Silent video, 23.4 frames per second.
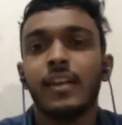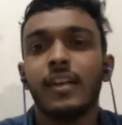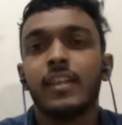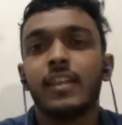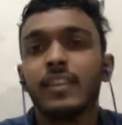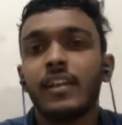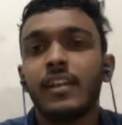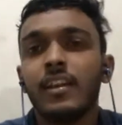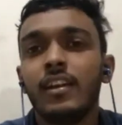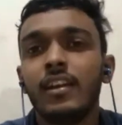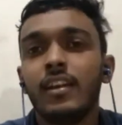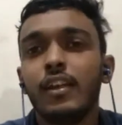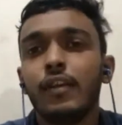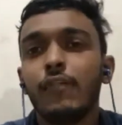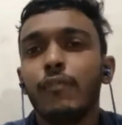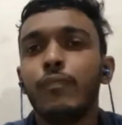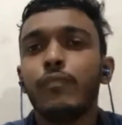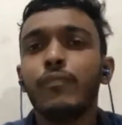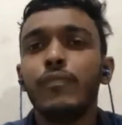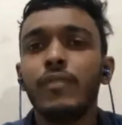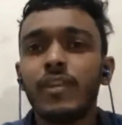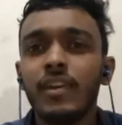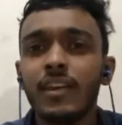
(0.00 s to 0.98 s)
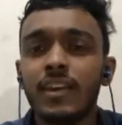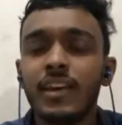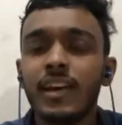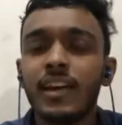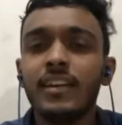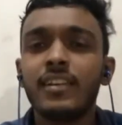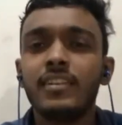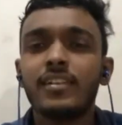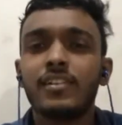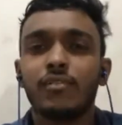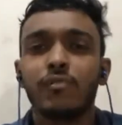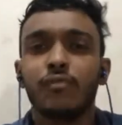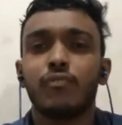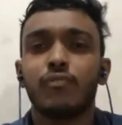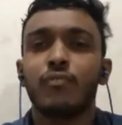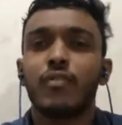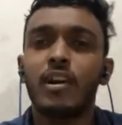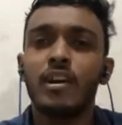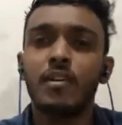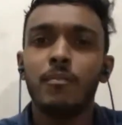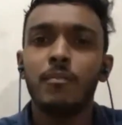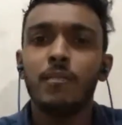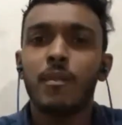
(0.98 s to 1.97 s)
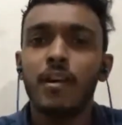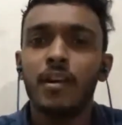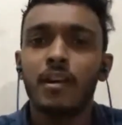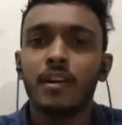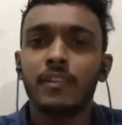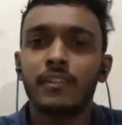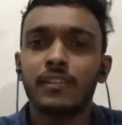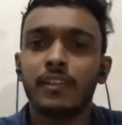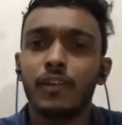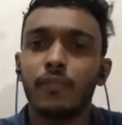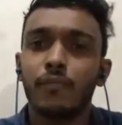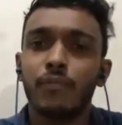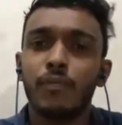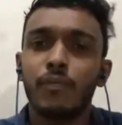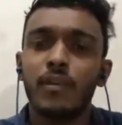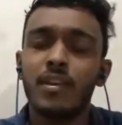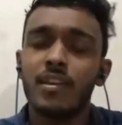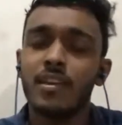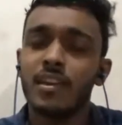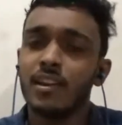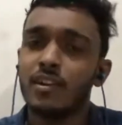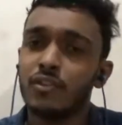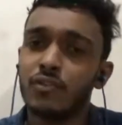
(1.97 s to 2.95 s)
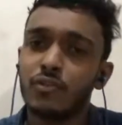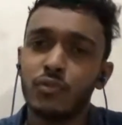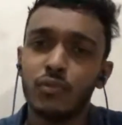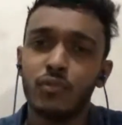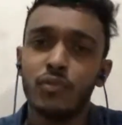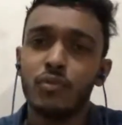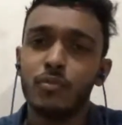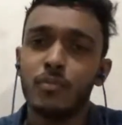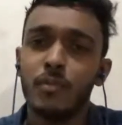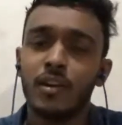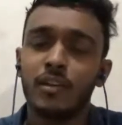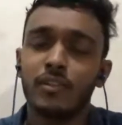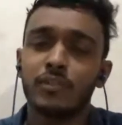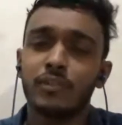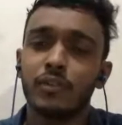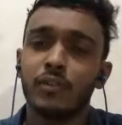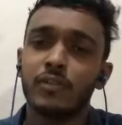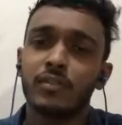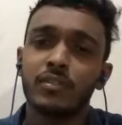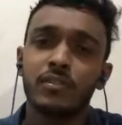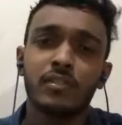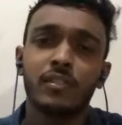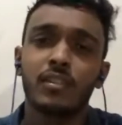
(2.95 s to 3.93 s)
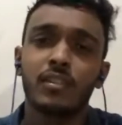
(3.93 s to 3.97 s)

Then if we get 1 marks, if we get 2 marks or